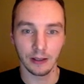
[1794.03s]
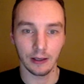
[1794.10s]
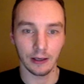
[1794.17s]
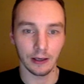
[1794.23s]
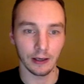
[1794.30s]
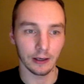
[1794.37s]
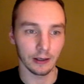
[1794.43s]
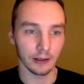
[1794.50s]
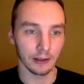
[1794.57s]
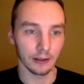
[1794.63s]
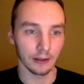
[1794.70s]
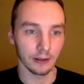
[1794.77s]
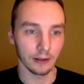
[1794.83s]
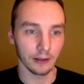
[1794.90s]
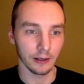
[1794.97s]

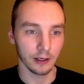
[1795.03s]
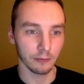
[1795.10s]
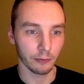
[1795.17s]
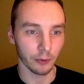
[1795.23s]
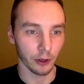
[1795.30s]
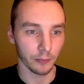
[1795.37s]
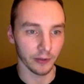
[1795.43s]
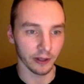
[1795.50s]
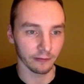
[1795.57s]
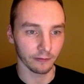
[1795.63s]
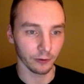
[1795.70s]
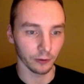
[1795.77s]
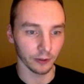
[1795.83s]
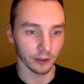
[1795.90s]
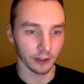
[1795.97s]
uh, I can probably open that
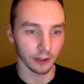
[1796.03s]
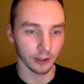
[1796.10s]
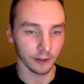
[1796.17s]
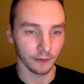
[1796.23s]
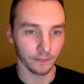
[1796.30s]
folder, can't I?